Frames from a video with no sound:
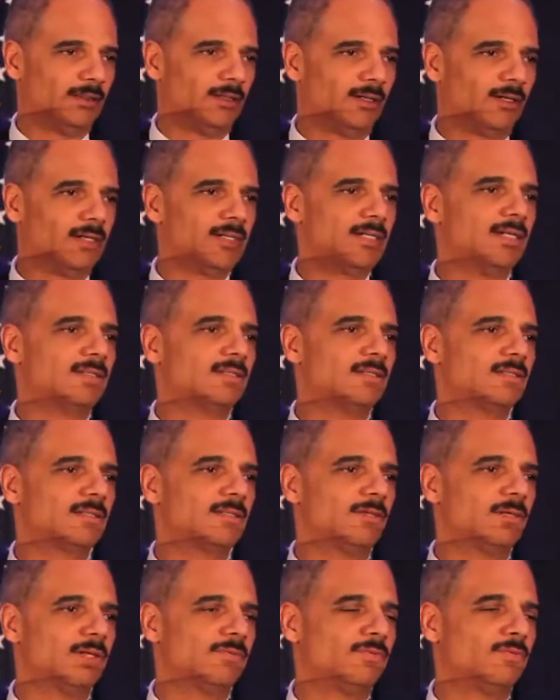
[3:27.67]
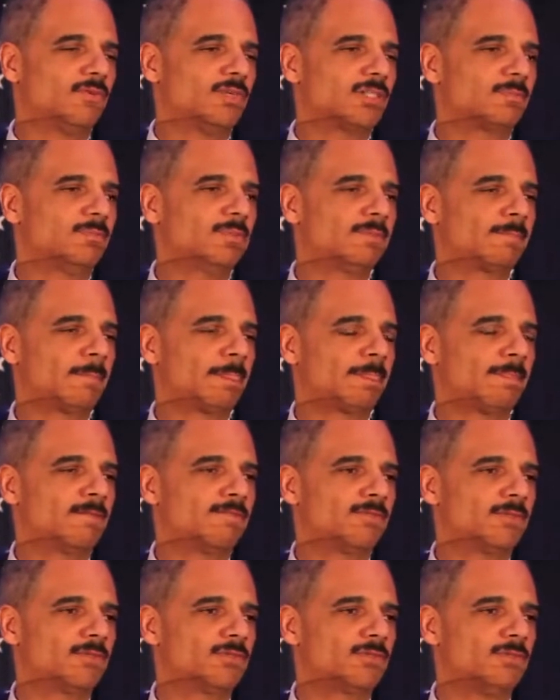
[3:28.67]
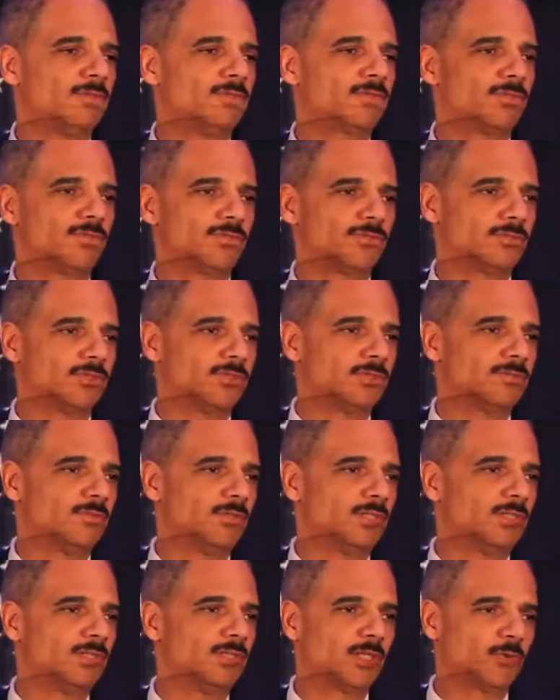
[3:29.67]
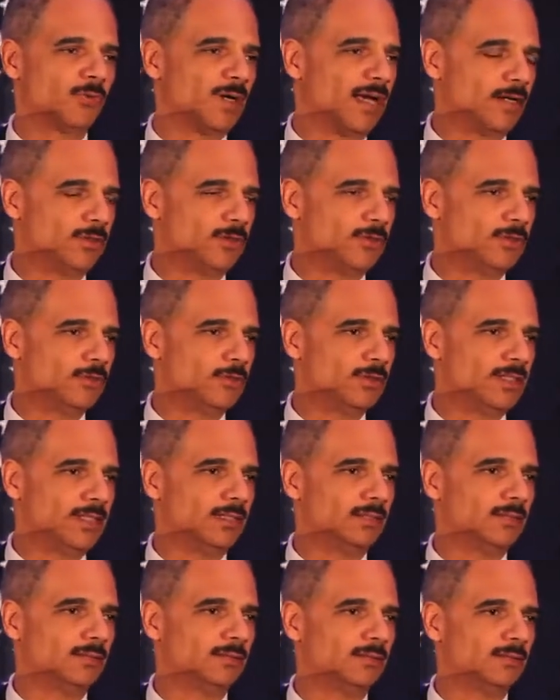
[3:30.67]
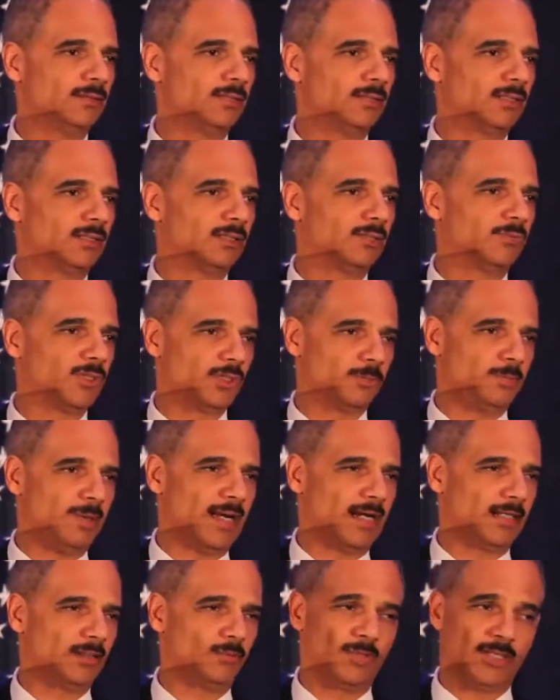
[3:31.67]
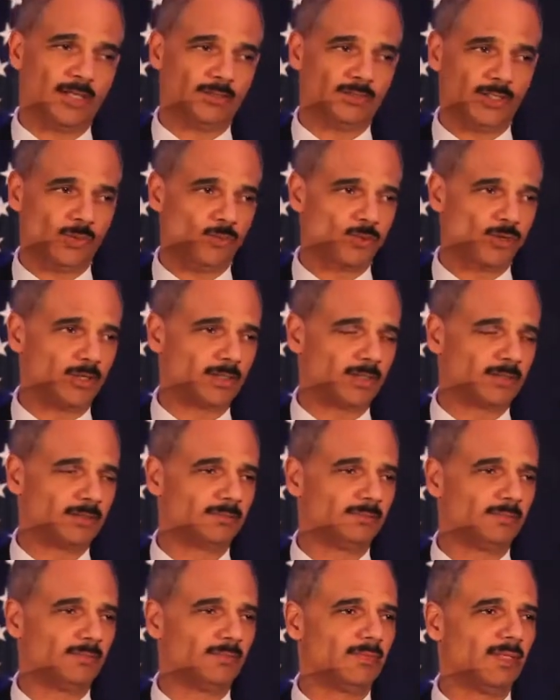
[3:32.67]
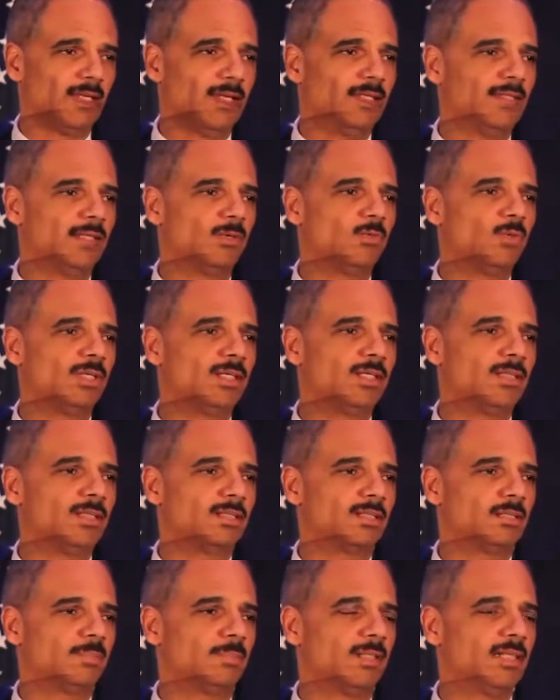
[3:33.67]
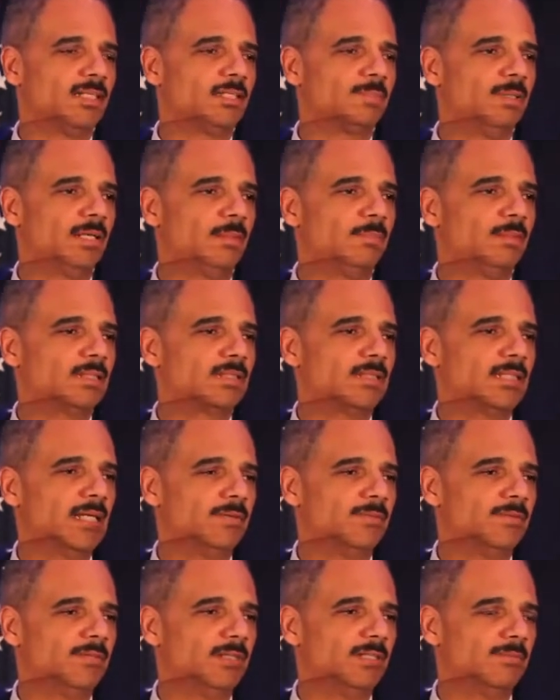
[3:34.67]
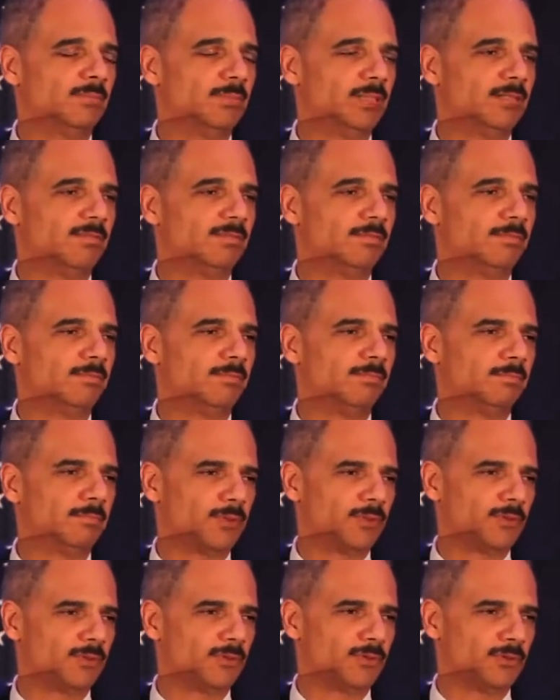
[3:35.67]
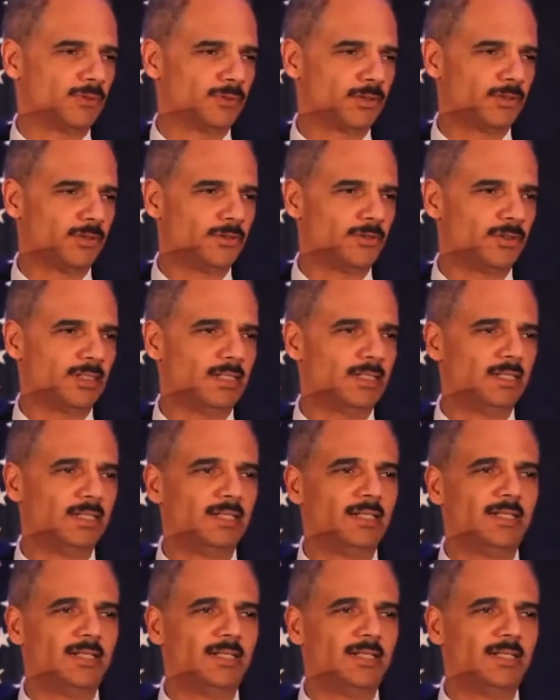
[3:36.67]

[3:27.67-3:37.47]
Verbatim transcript: Our nation's law enforcement officials deserve our gratitude and our respect. Without their work and their willingness to place public safety above personal security,